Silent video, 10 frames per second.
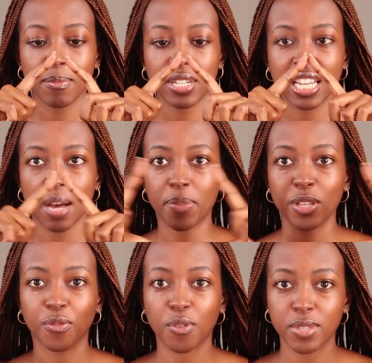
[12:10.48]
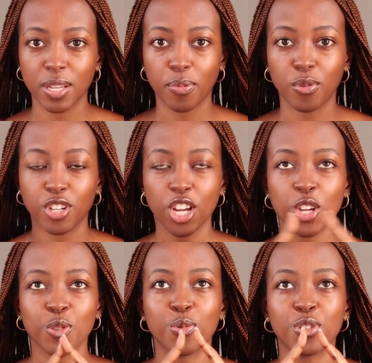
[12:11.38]
named it appeal from support.
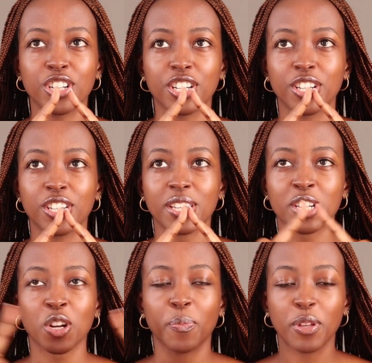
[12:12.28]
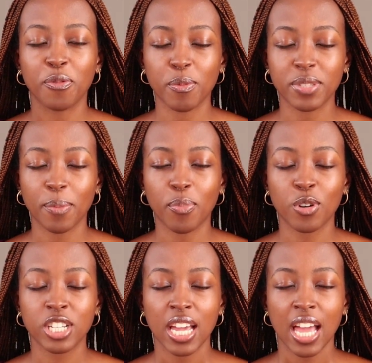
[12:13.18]
You could search appeal from
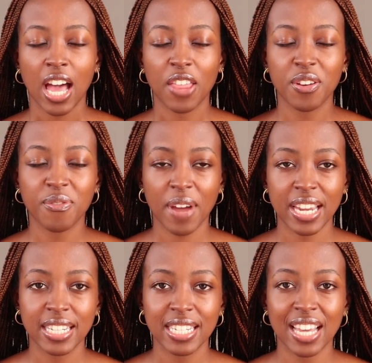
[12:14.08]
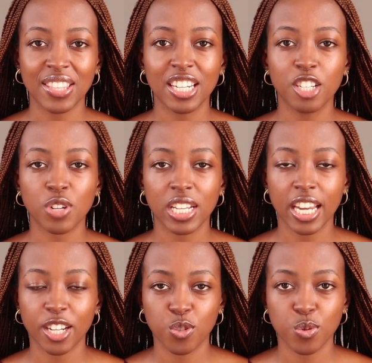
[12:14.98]
support and then find it, and then literally
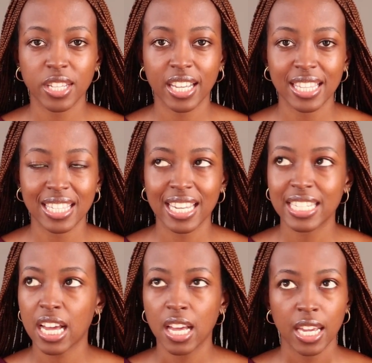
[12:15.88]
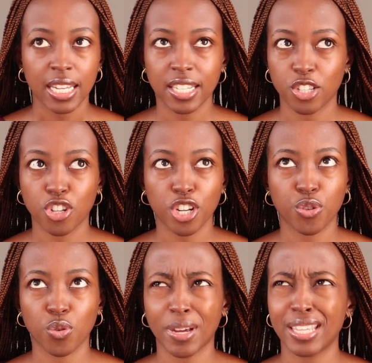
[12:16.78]
like 2 seconds later, it has
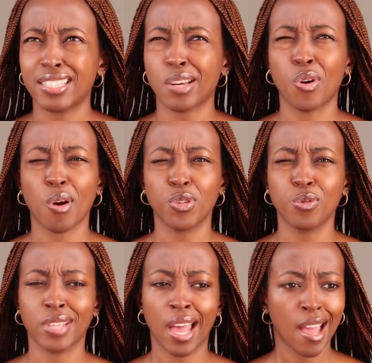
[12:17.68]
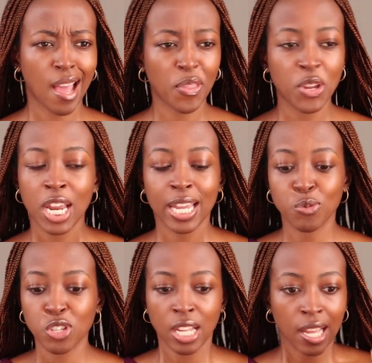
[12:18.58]
changed to my Instagram user. And then, like,
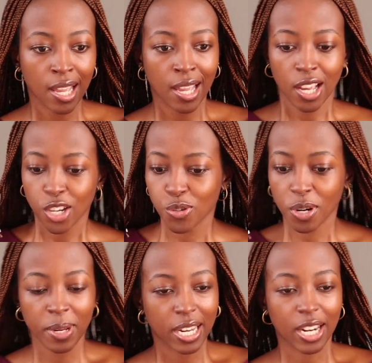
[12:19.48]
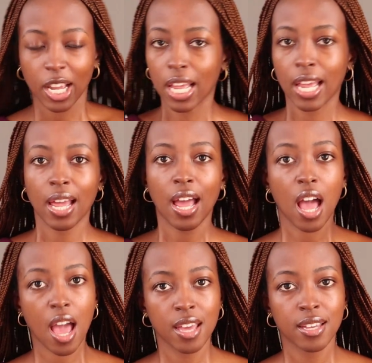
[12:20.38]
just, do you know what I mean? Like,
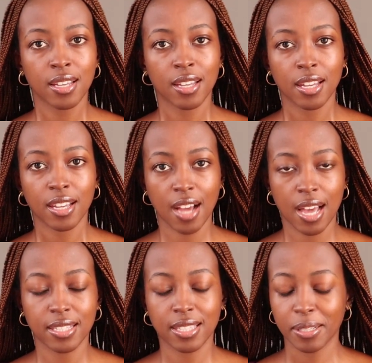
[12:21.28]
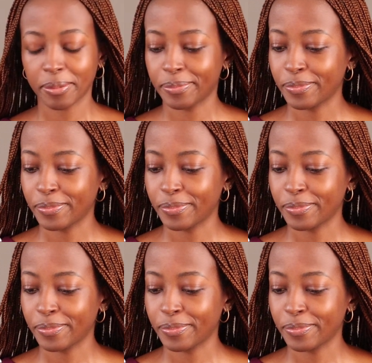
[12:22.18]
ah, guys.